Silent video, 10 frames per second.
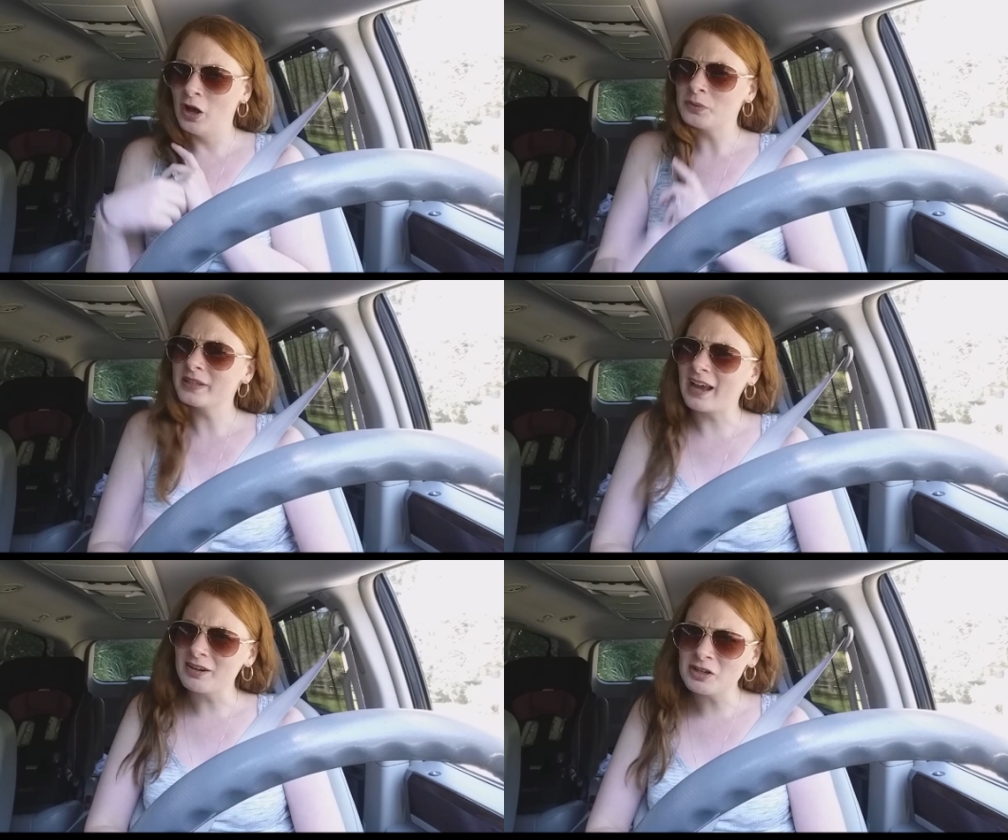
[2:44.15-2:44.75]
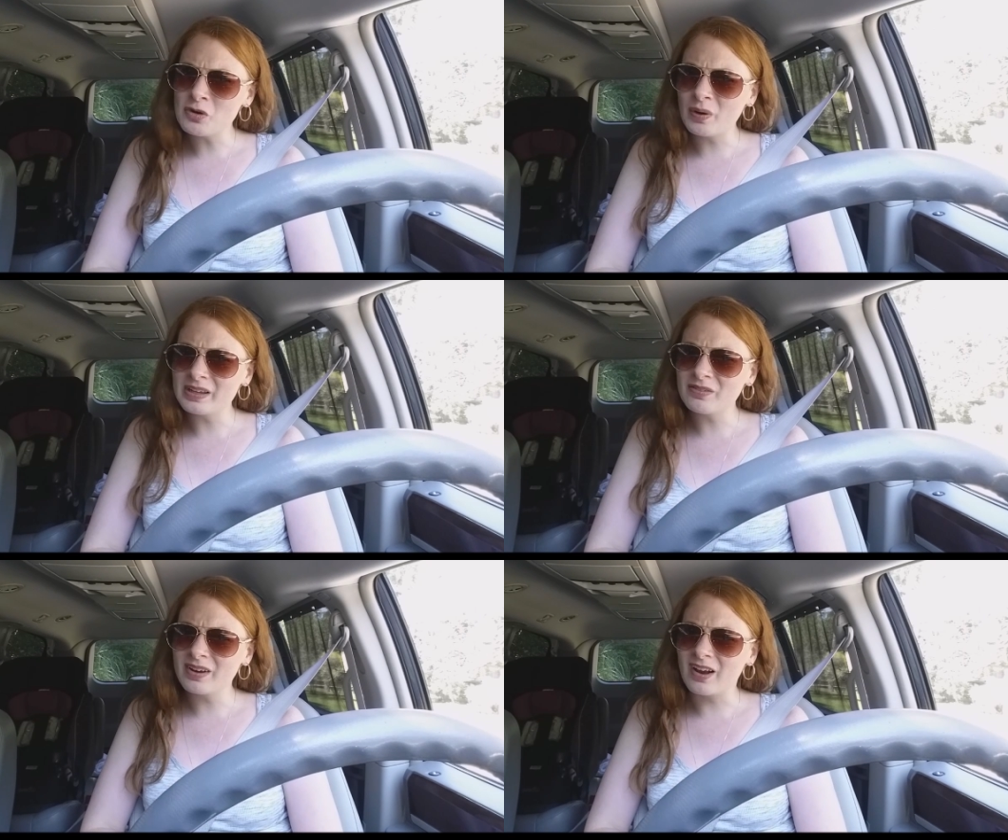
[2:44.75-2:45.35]
I was like, how do you know I
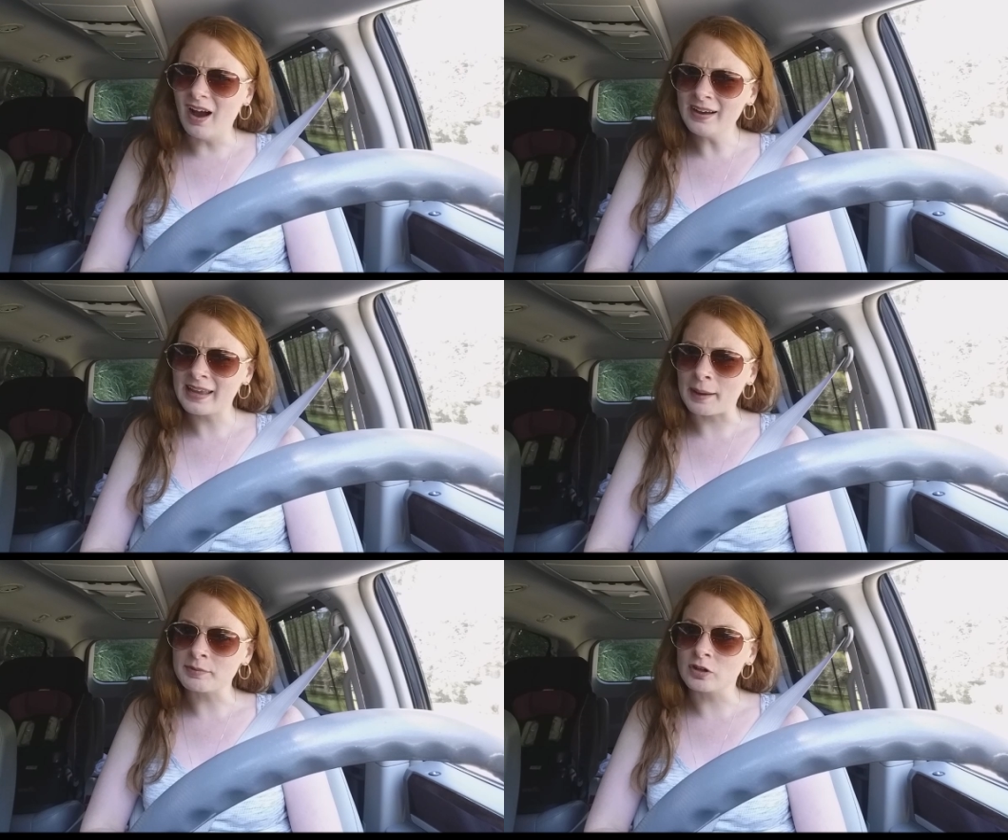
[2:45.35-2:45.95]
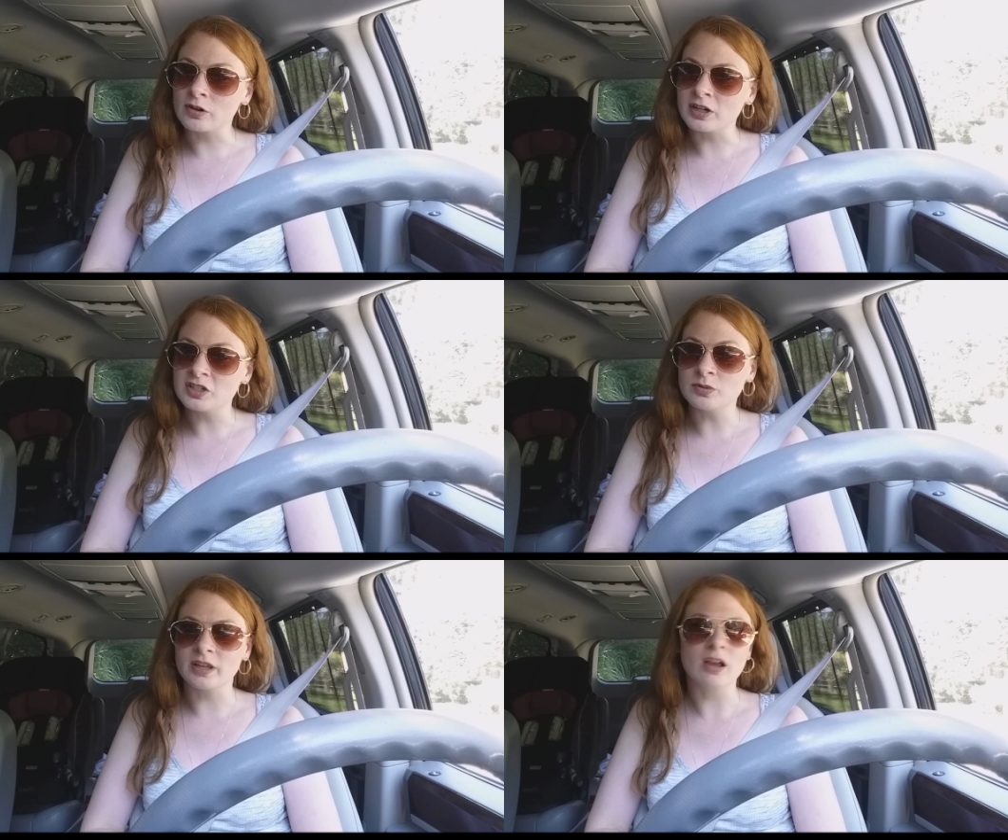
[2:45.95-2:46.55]
even got Captain
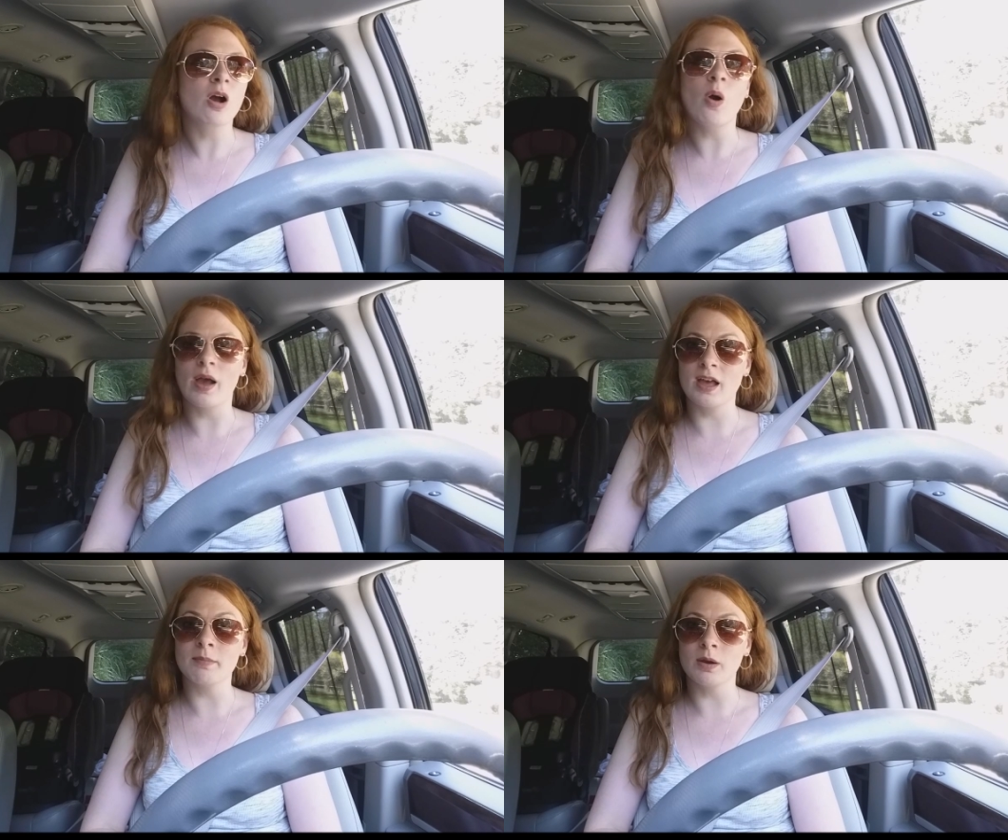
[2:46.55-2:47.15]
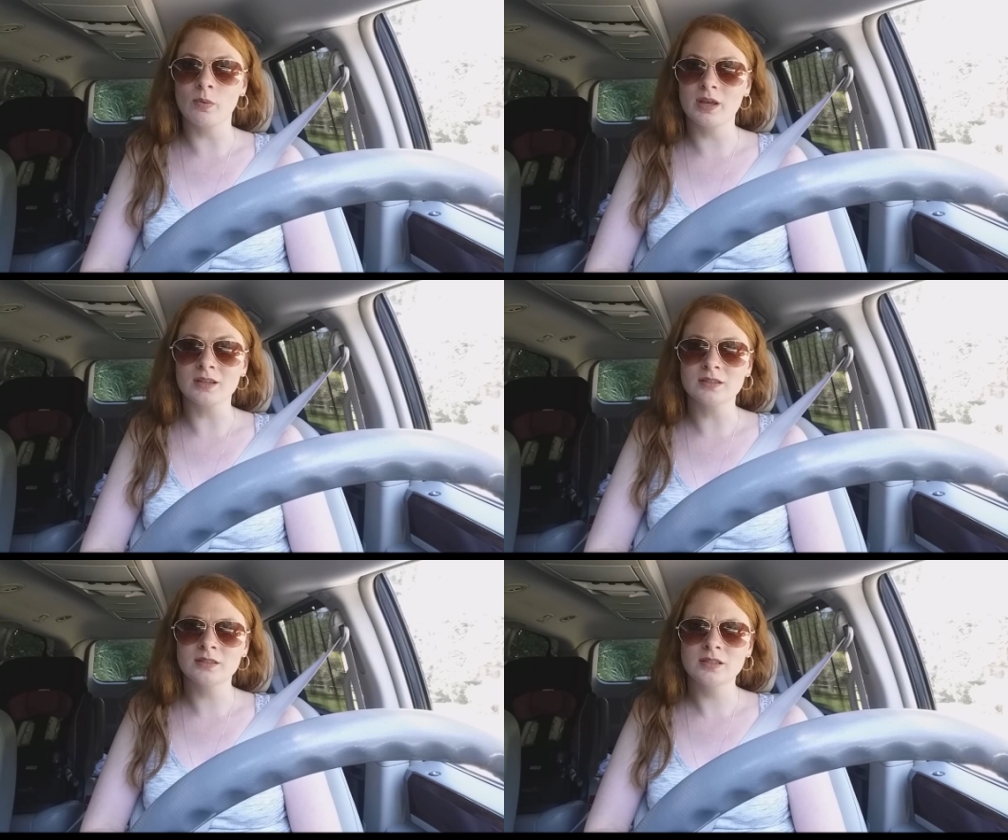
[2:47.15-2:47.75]
Crunch? He was like, oh, I have my
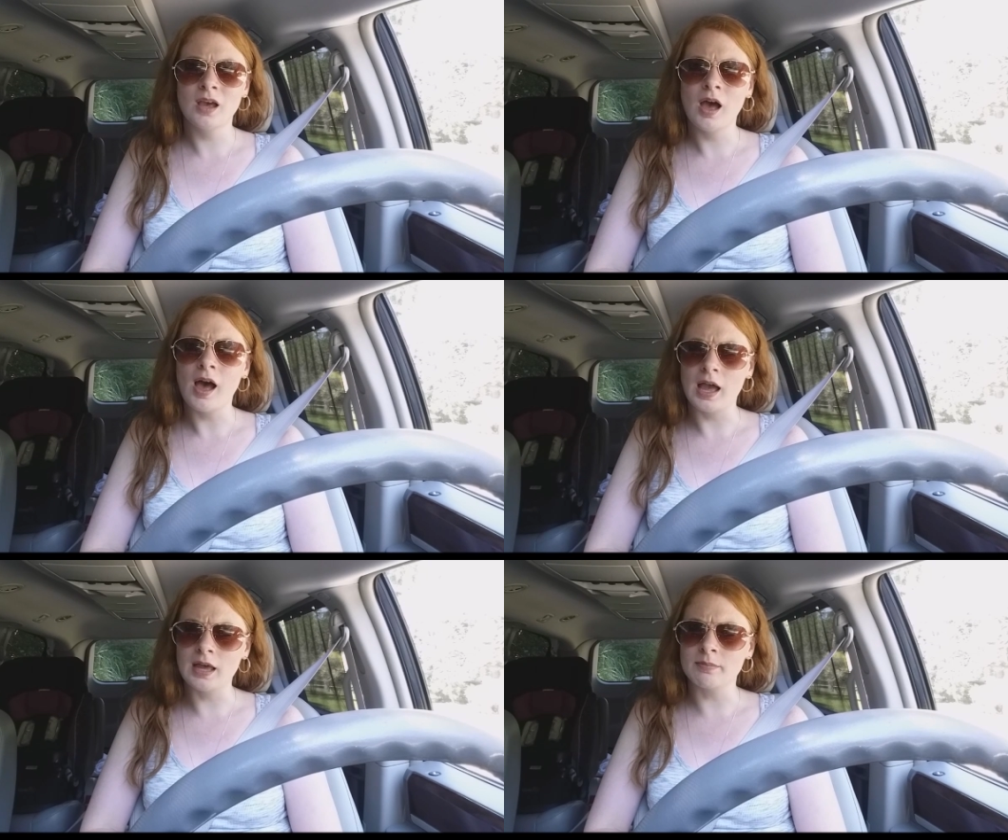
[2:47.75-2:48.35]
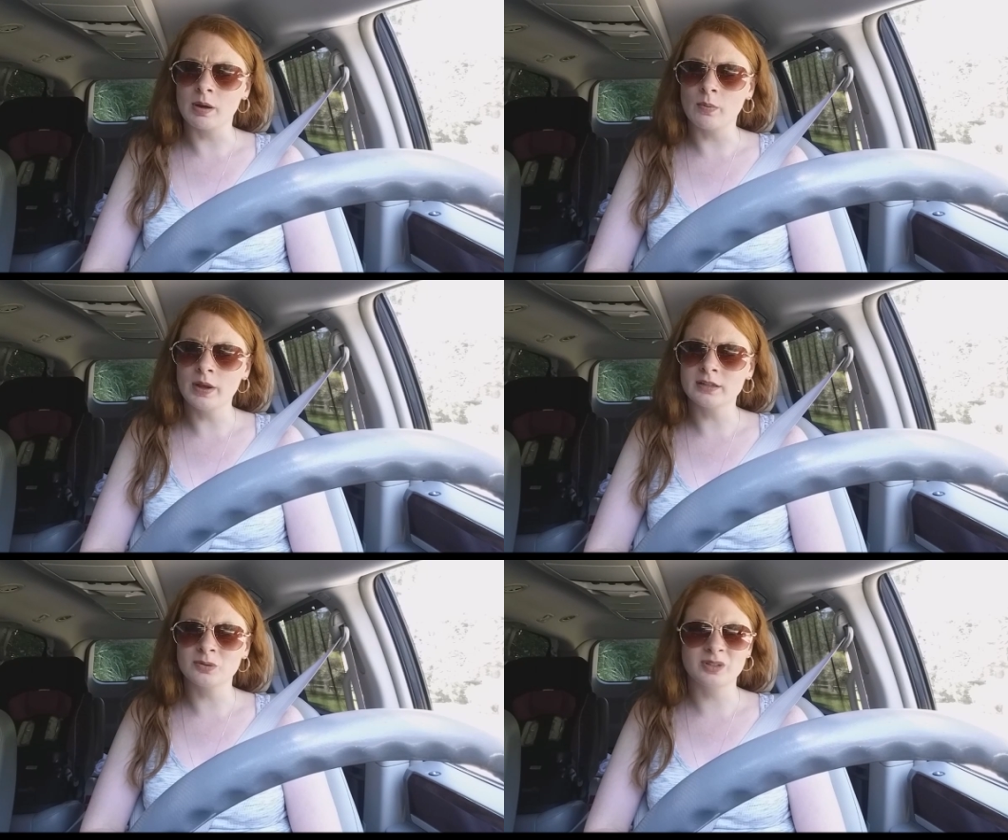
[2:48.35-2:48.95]
ways. I have my ways.